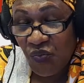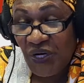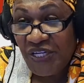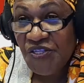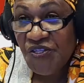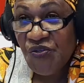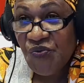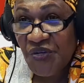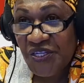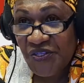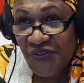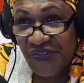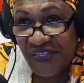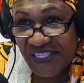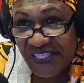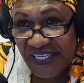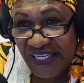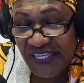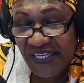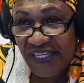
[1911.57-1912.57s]
What do you
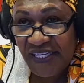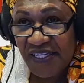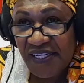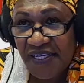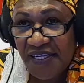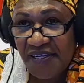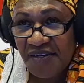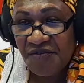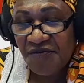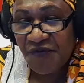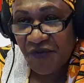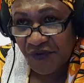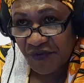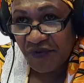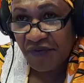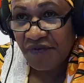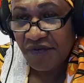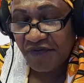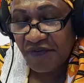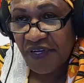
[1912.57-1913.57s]
want to see
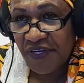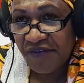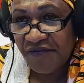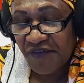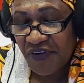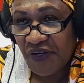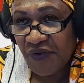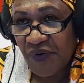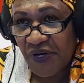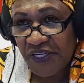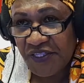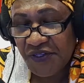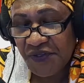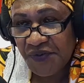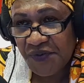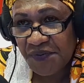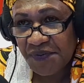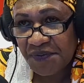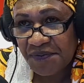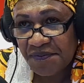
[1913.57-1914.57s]
in
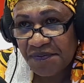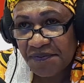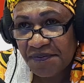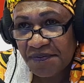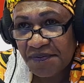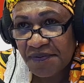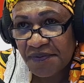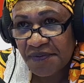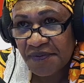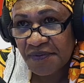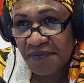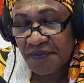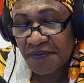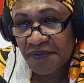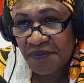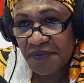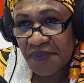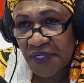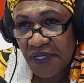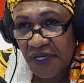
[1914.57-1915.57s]
Vanuatu
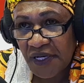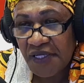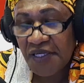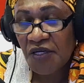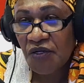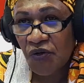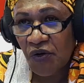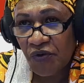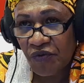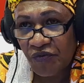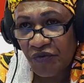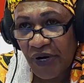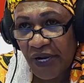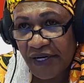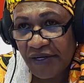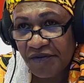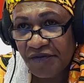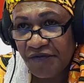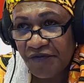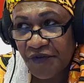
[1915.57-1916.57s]
in the
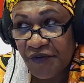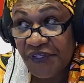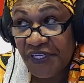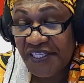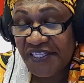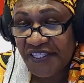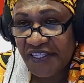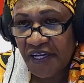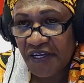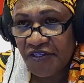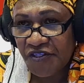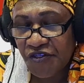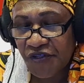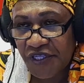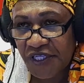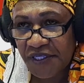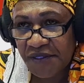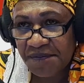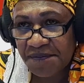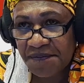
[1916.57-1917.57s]
long run for this
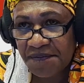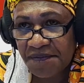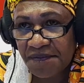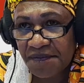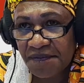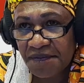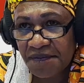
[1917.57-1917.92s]
country?